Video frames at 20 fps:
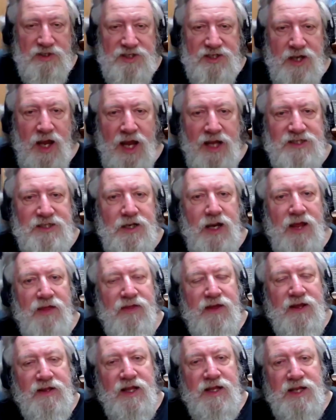in Wisconsin,
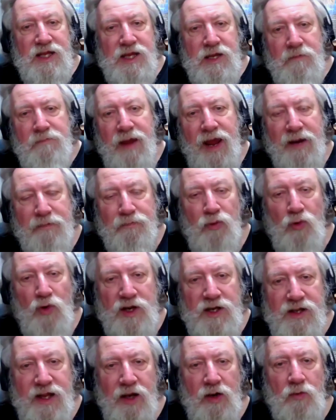I think that the impact
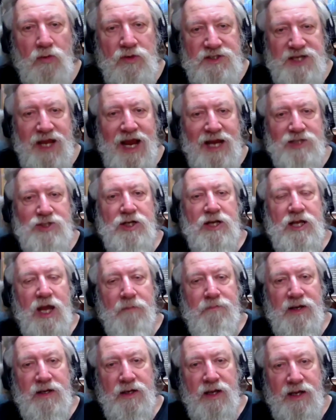point there was
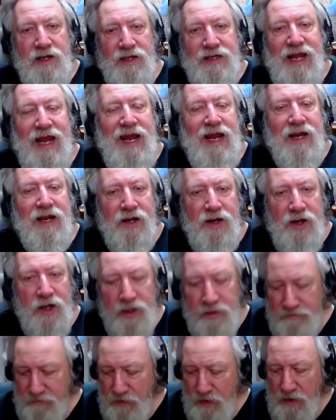actually up in in
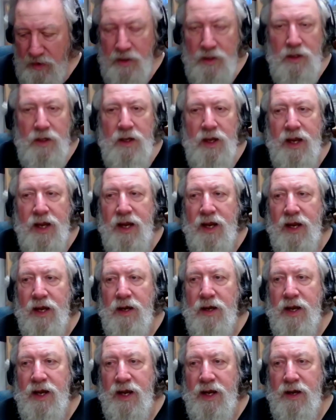Canada. Okay,
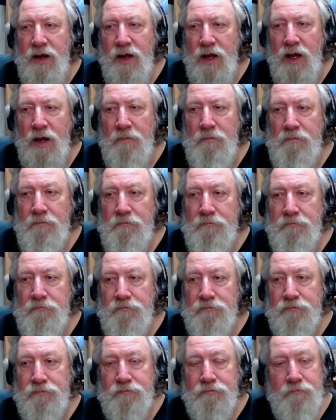and um,
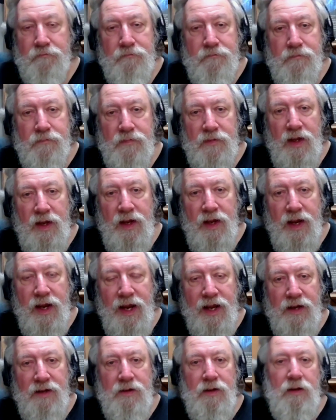
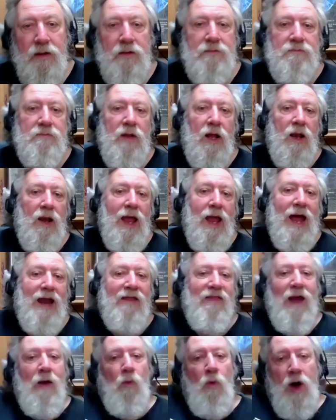and a
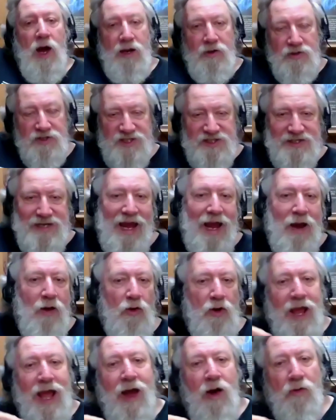lot of that water
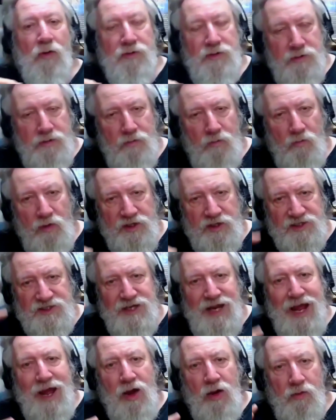scoured out what
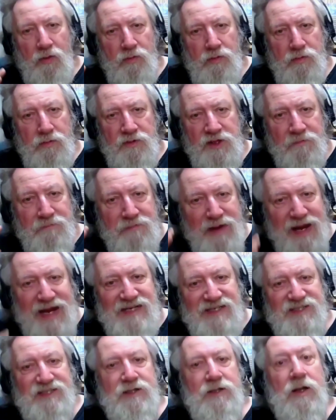is now the
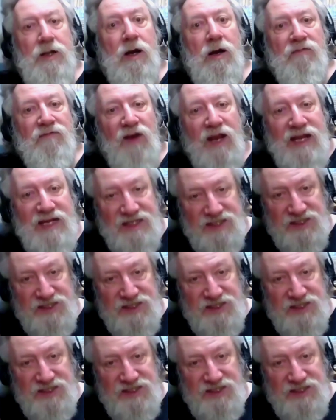basin of